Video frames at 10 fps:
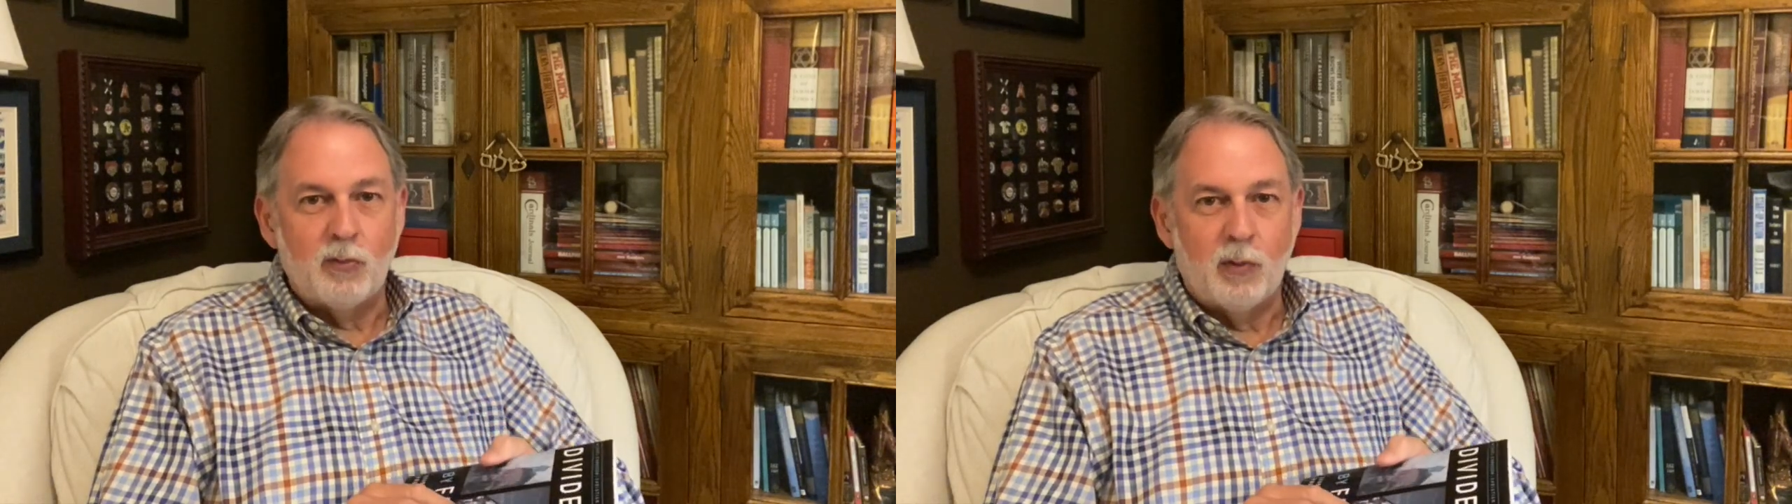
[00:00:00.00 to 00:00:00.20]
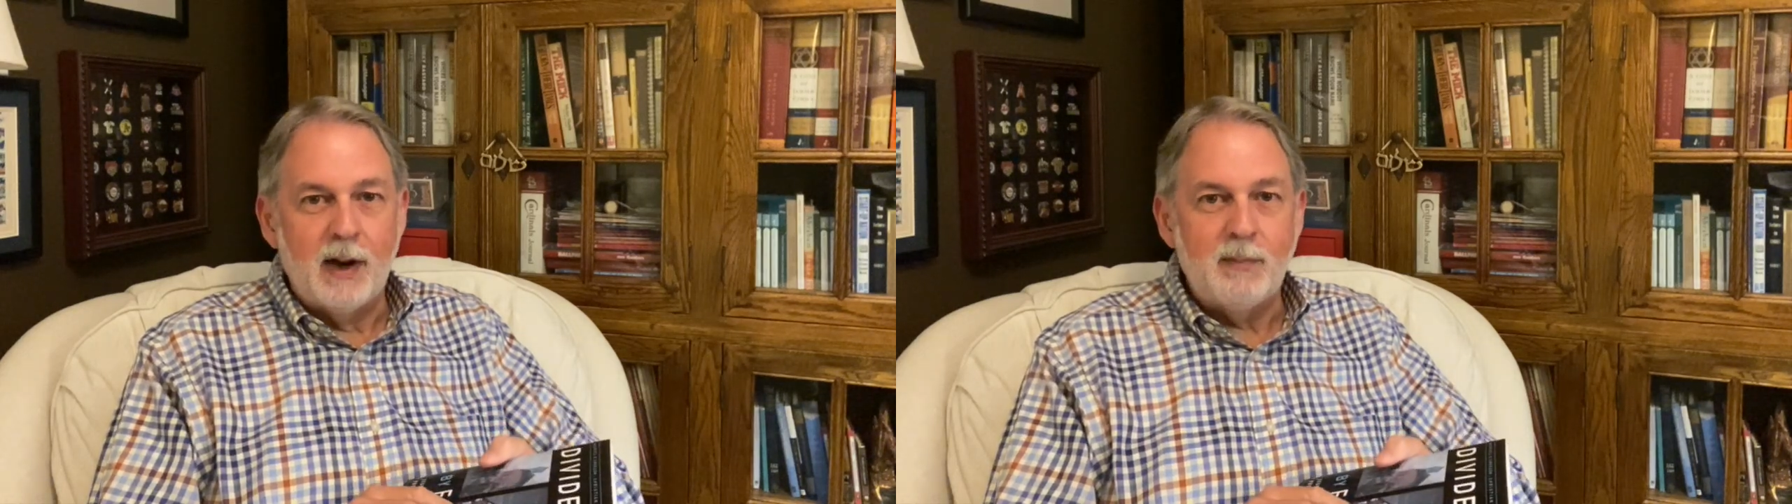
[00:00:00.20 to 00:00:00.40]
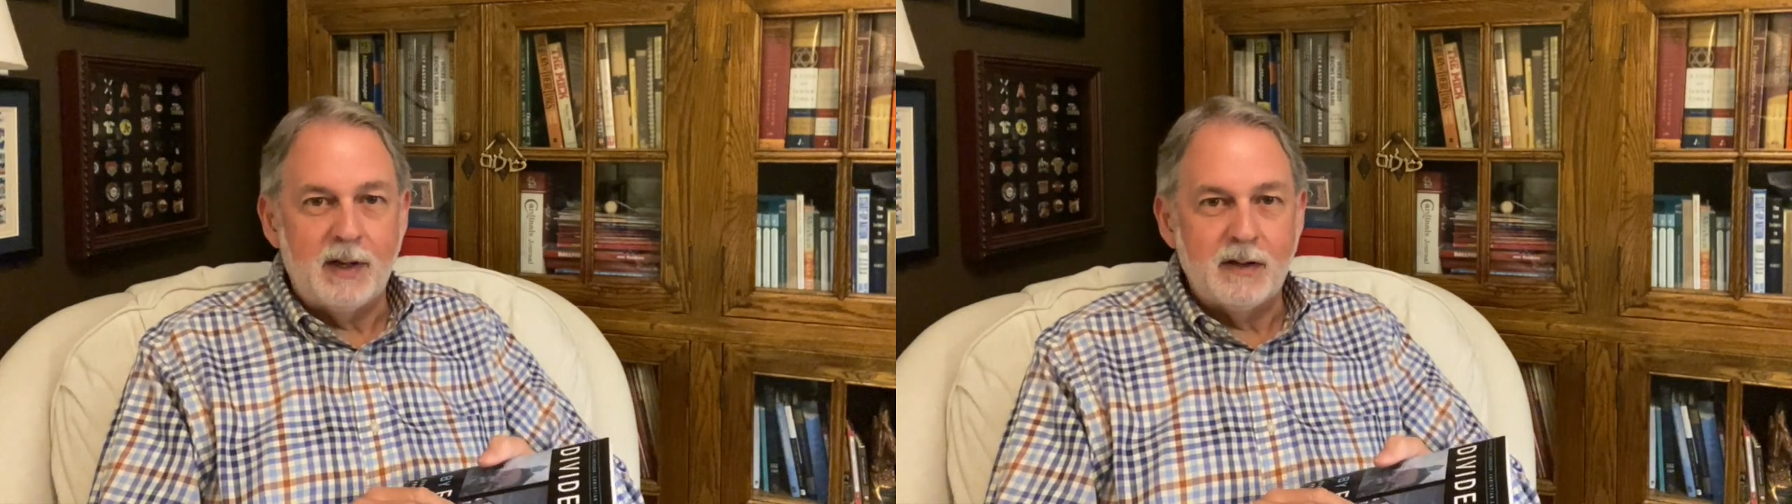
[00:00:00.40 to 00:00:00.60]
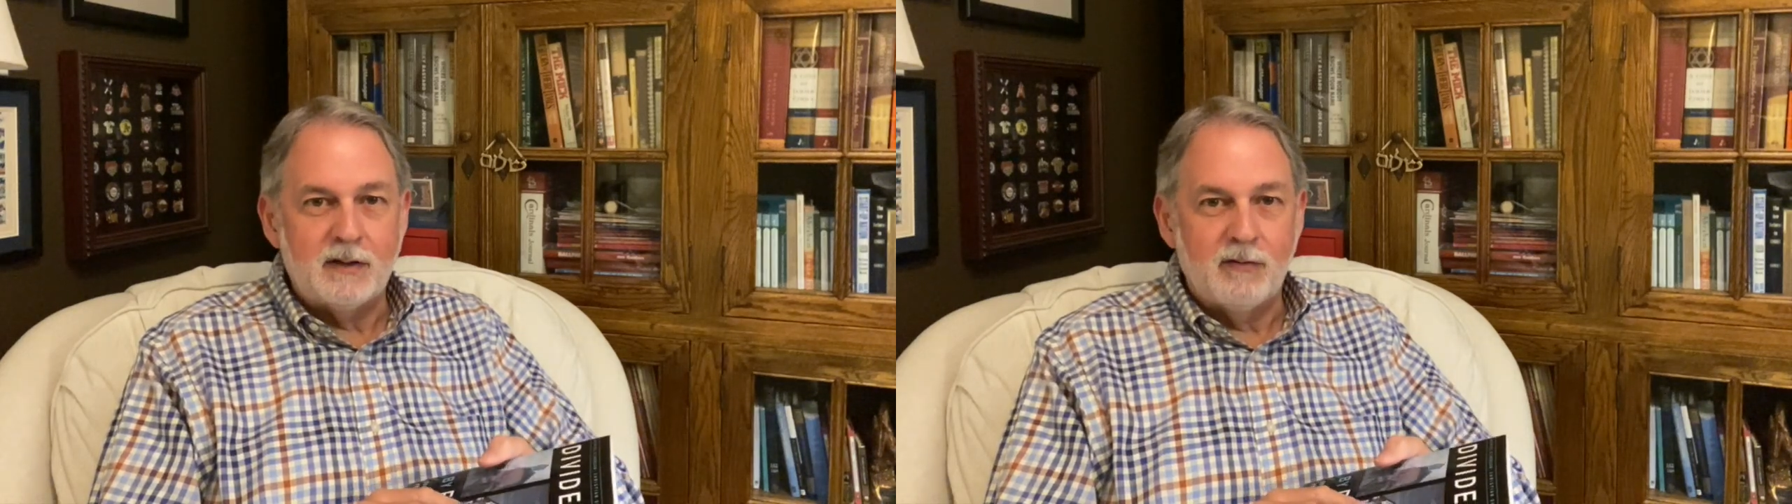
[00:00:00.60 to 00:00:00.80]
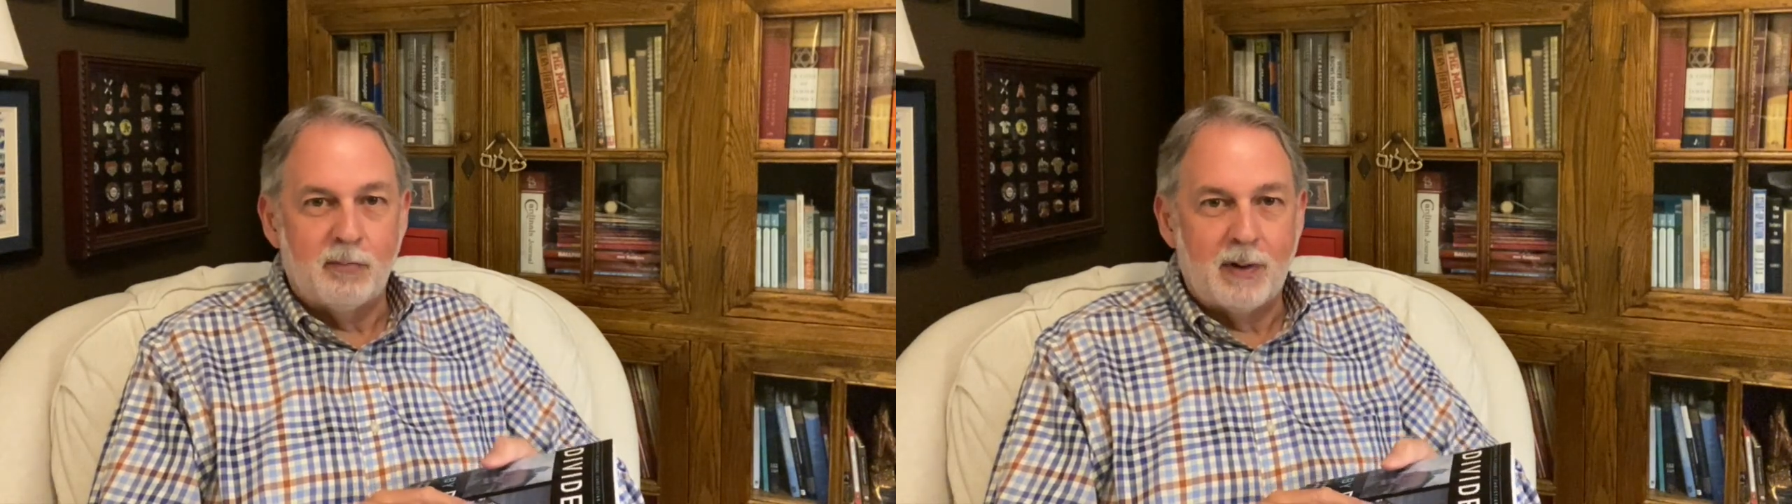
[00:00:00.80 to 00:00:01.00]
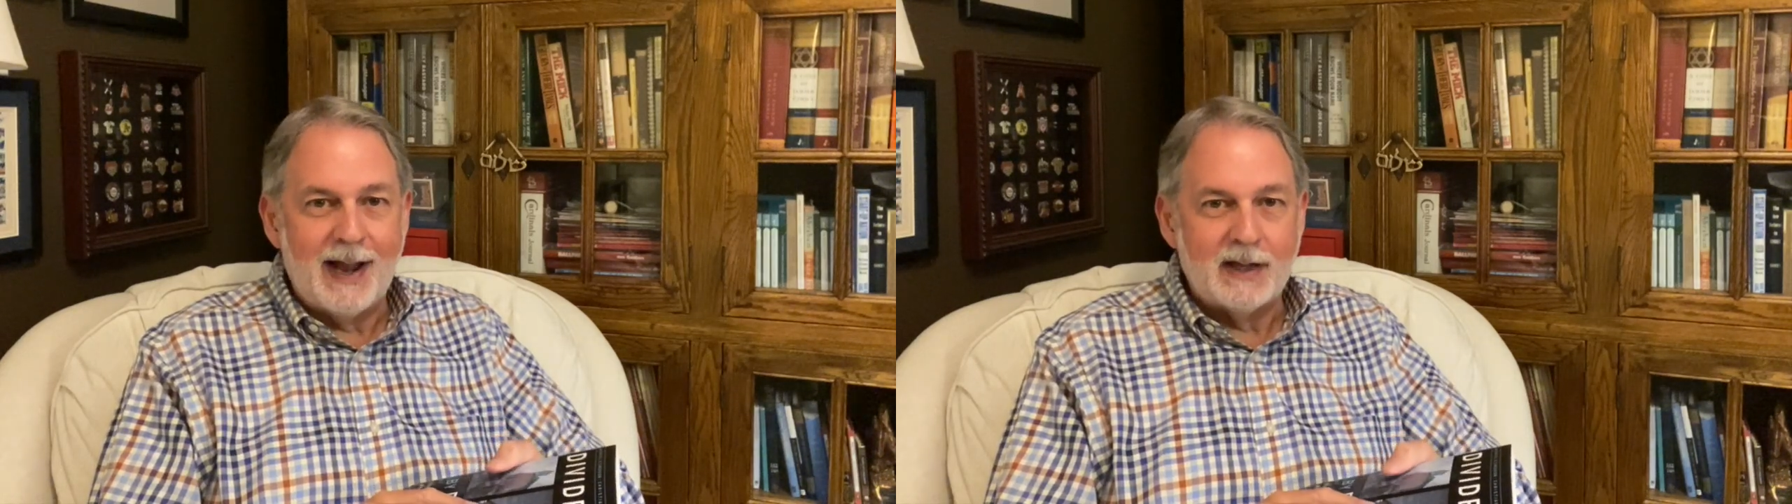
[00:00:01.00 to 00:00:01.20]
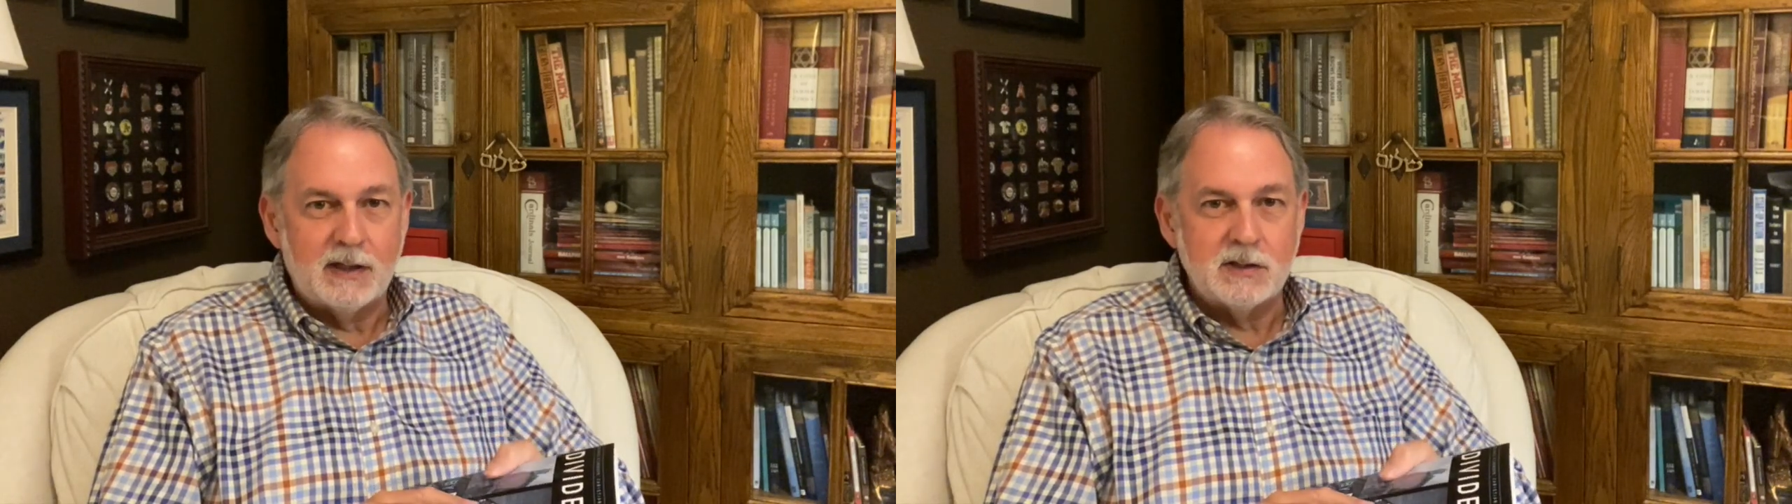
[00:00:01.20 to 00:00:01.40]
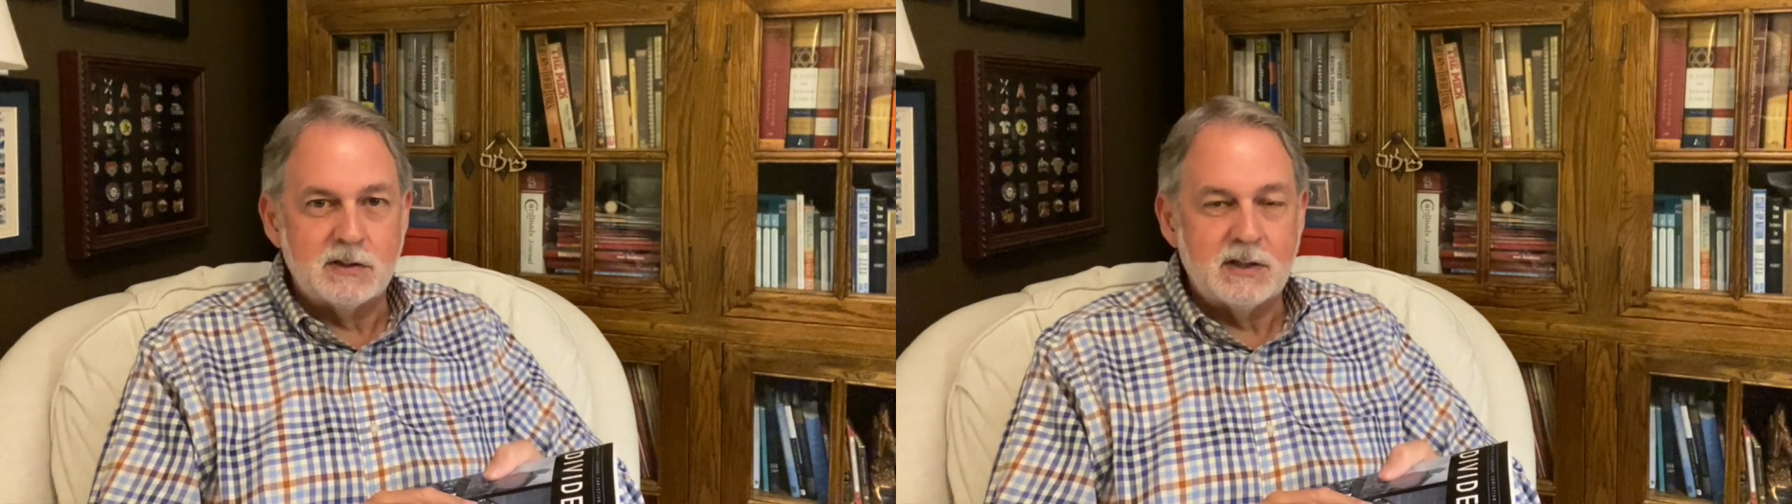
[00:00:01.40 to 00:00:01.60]
remnant of
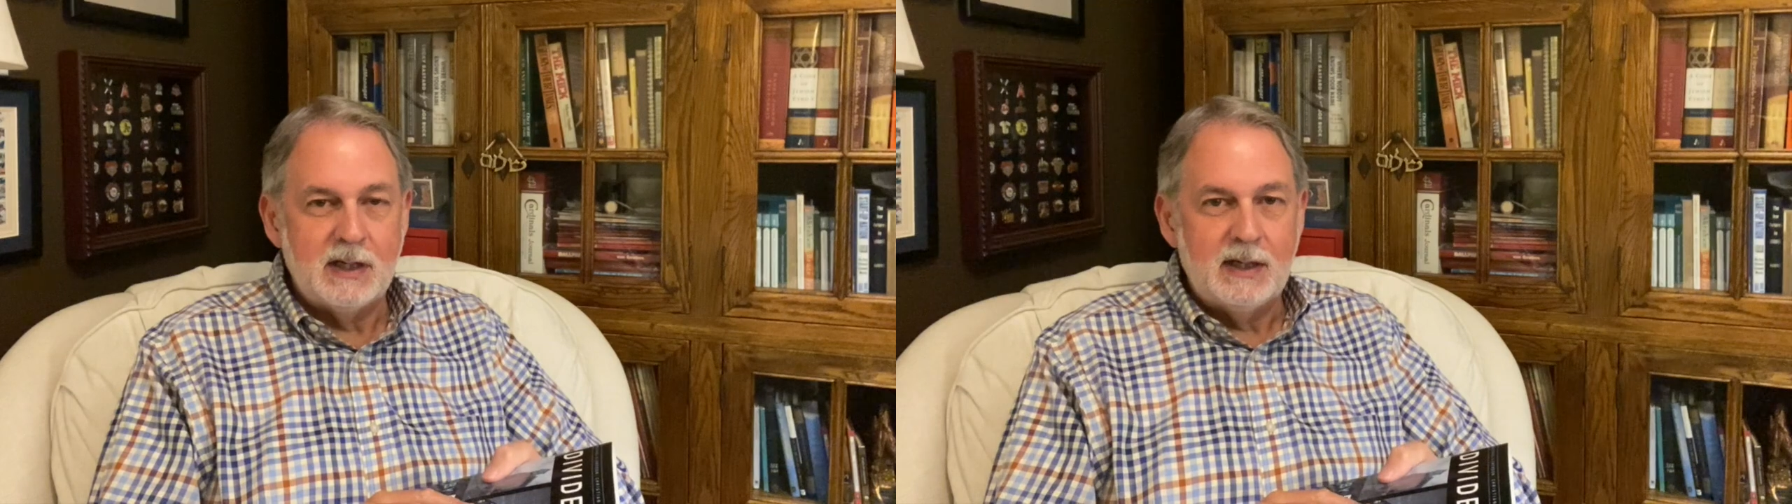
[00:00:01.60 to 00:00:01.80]
practice